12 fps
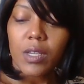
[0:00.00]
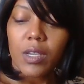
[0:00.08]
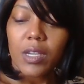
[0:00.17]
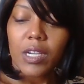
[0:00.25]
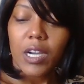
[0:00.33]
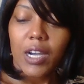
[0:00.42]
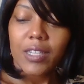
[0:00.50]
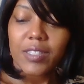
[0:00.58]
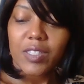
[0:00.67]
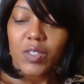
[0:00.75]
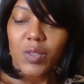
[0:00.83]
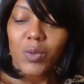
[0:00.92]

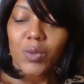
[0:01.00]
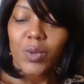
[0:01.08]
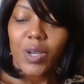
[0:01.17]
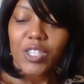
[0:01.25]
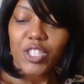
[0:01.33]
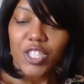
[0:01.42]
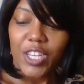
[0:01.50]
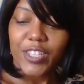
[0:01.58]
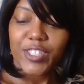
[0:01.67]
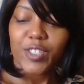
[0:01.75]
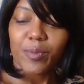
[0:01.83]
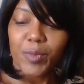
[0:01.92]
Kansu
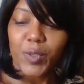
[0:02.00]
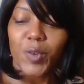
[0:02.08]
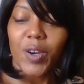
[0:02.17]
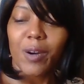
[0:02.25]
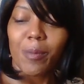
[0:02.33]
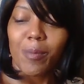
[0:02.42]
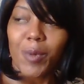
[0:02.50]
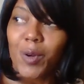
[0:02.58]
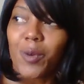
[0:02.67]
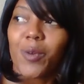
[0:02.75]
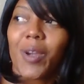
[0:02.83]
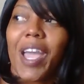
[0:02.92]
Sheshmu
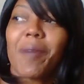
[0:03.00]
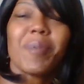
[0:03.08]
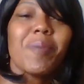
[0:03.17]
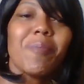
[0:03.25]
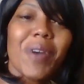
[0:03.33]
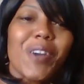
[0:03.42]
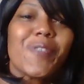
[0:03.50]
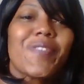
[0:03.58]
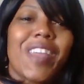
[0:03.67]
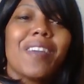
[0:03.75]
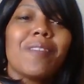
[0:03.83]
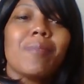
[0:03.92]
Amun. Happy
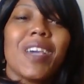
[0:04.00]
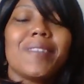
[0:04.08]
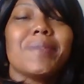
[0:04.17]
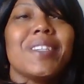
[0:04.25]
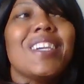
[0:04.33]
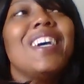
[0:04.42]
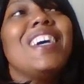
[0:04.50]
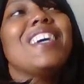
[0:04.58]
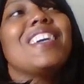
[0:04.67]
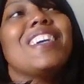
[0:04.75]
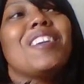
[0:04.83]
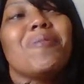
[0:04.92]
birthday, baby.
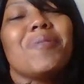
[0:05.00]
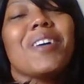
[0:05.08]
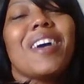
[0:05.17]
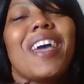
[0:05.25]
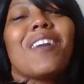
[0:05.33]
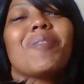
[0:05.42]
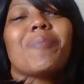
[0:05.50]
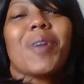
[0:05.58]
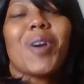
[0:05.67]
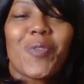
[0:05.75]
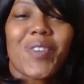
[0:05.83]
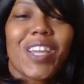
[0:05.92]
He will have a
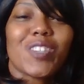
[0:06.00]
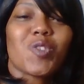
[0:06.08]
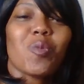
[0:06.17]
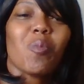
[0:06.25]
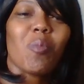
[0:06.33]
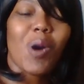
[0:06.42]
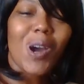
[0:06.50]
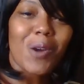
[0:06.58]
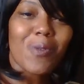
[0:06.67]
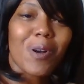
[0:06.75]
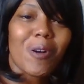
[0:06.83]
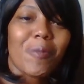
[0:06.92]
birthday
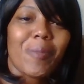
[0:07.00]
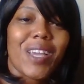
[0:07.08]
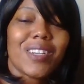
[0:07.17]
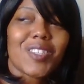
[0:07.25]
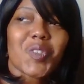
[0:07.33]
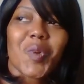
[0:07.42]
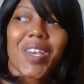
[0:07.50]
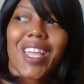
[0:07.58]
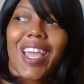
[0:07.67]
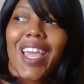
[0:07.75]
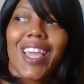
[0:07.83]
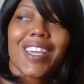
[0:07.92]
tomorrow, May the
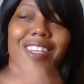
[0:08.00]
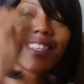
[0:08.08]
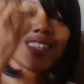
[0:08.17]
28th,